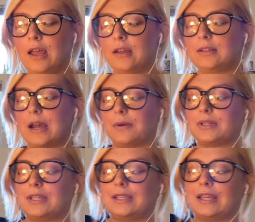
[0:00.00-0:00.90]

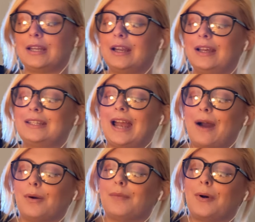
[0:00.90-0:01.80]
a
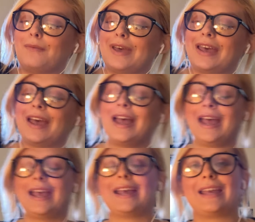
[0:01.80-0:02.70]
tower moment
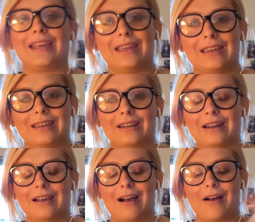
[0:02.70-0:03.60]

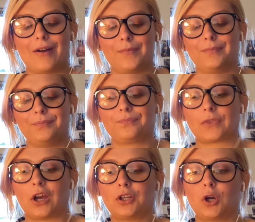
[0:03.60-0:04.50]
in
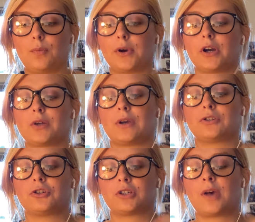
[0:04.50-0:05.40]
October. You
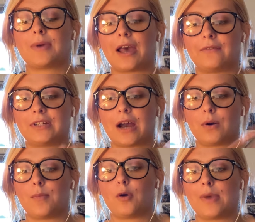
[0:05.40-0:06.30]
guys are just coming out of a
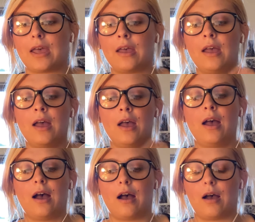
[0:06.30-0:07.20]
tower moment.
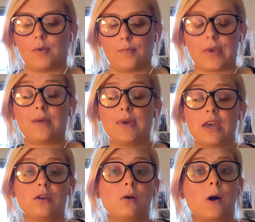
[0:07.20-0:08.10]
Maybe
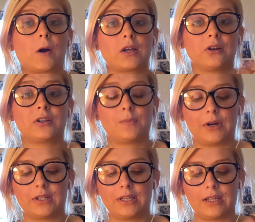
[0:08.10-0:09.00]
you're
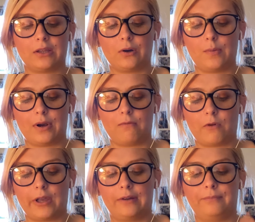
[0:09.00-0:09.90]
experiencing a little bit of
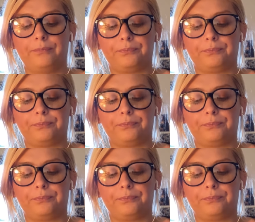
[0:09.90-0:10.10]
one